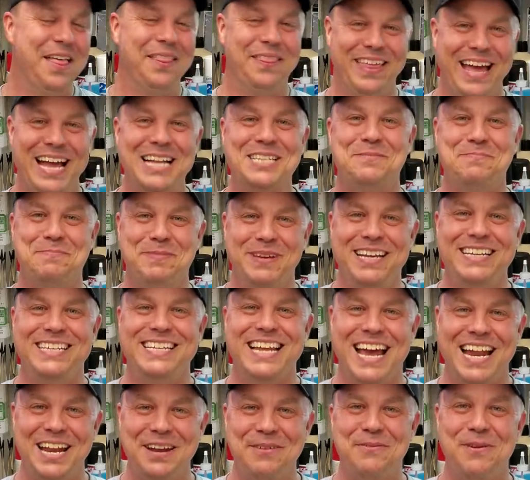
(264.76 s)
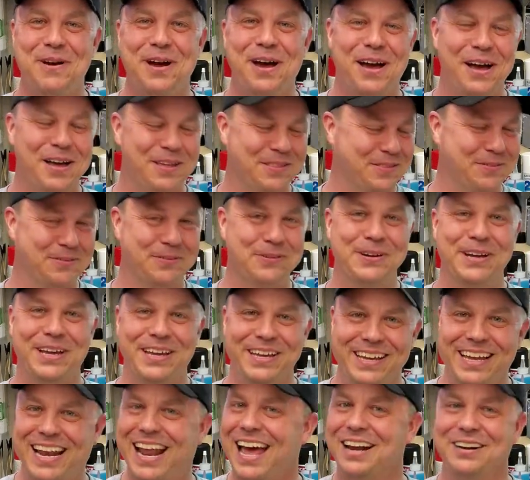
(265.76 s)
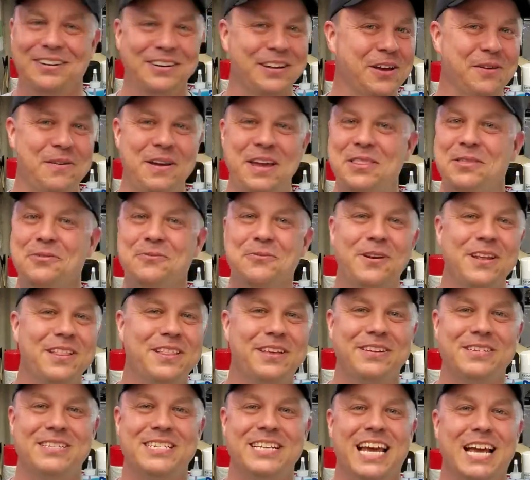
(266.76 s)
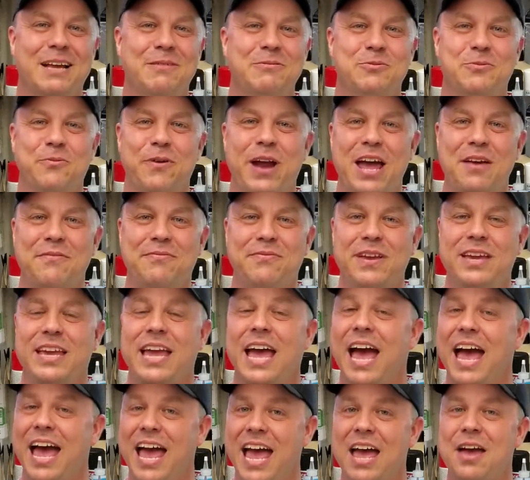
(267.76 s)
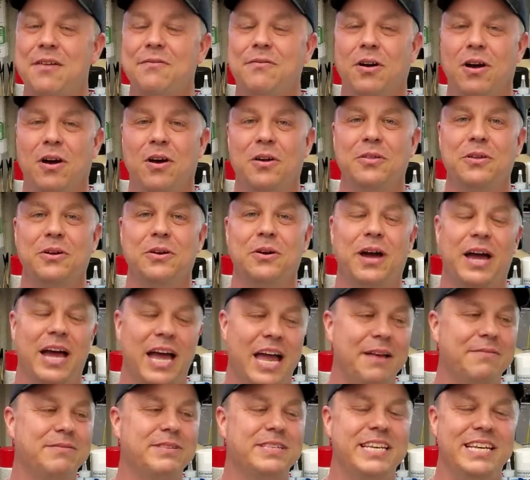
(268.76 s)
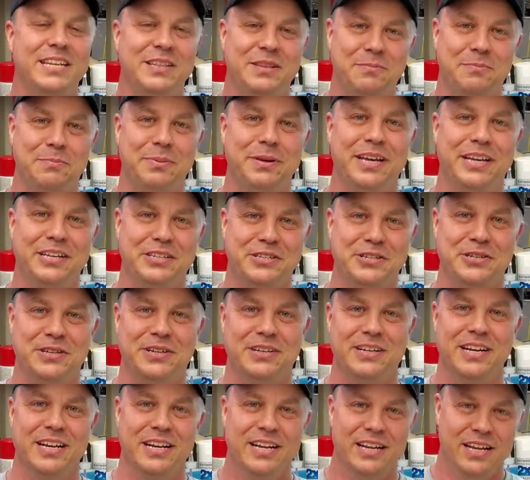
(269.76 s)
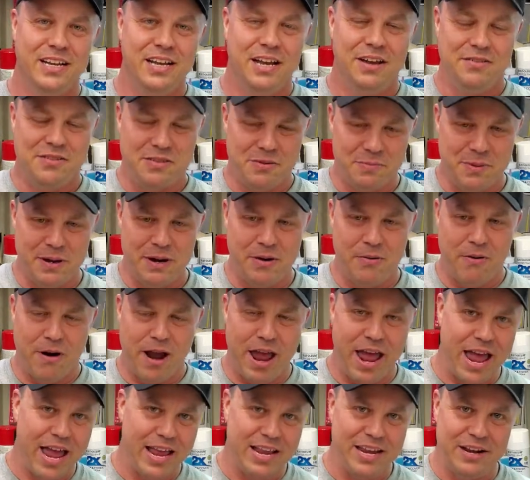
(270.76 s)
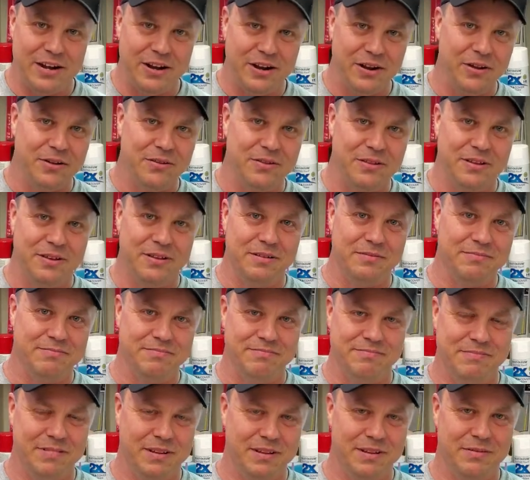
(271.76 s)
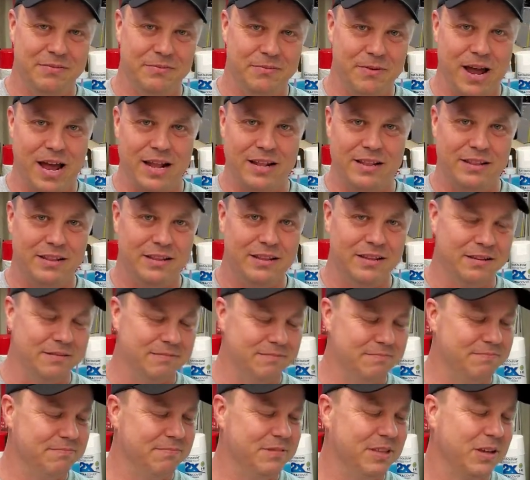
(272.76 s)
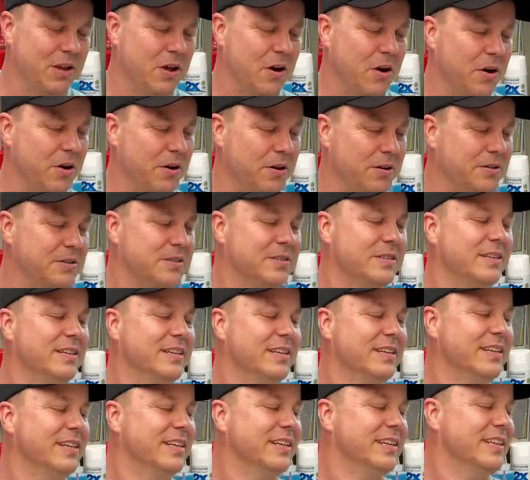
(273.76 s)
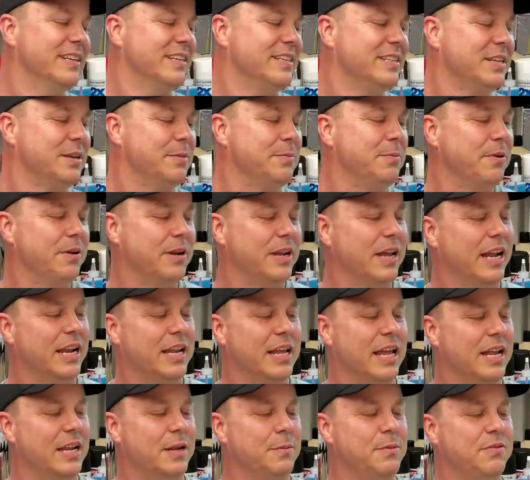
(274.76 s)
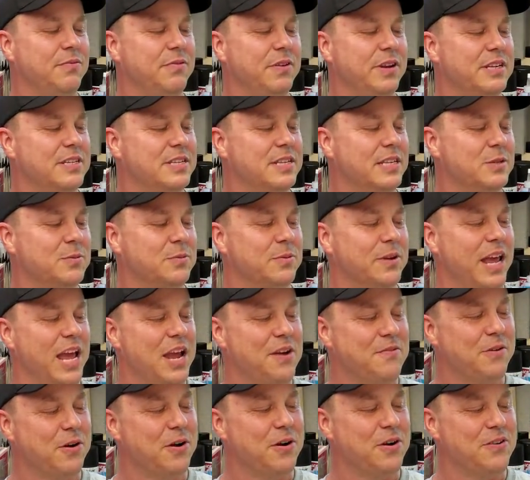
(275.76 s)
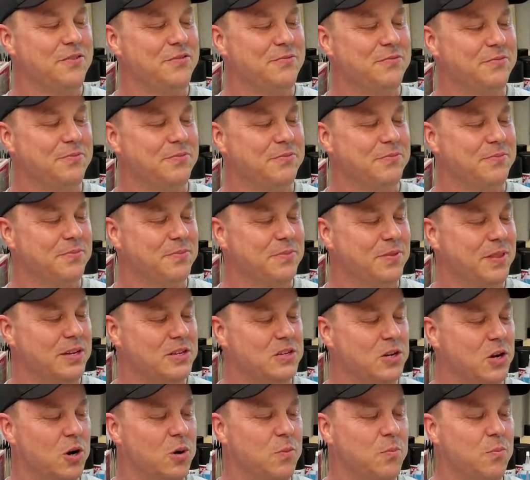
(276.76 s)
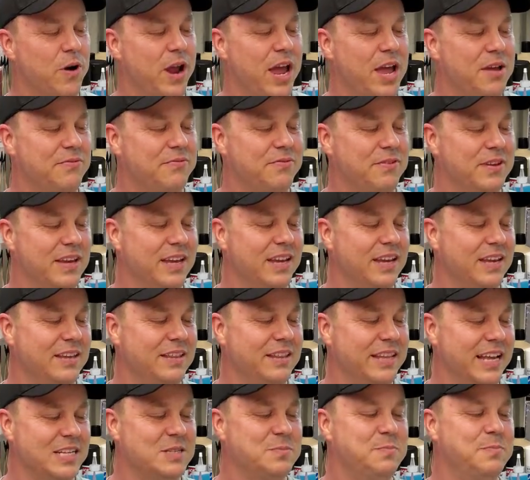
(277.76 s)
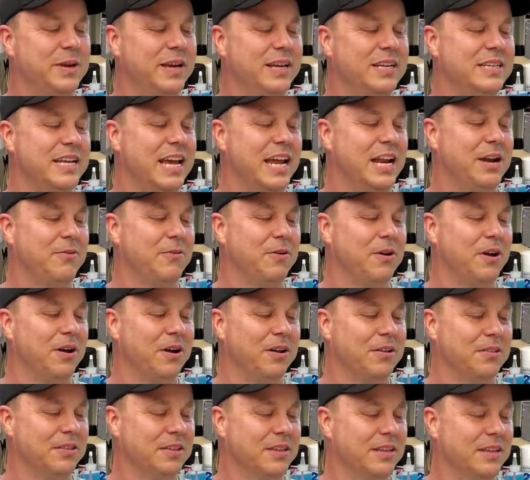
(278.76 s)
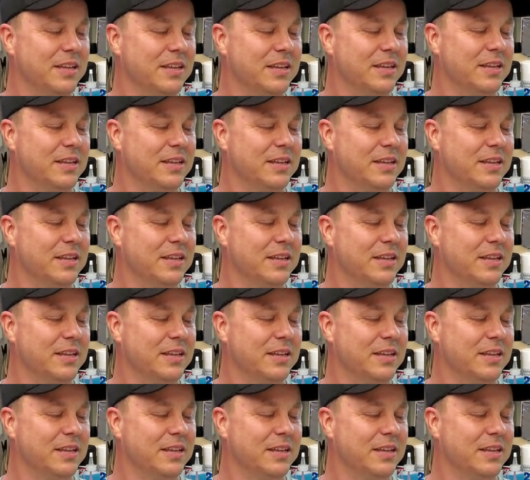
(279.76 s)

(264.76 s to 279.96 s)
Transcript: That's Big Daddy Roth. Well, good. I don't know either one of those names. Rat fink, although I have seen the picture of the big rat, the riding the cars. So anyway, let me finish this one. Ever heard of the term rat fink? That's Big Daddy Roth.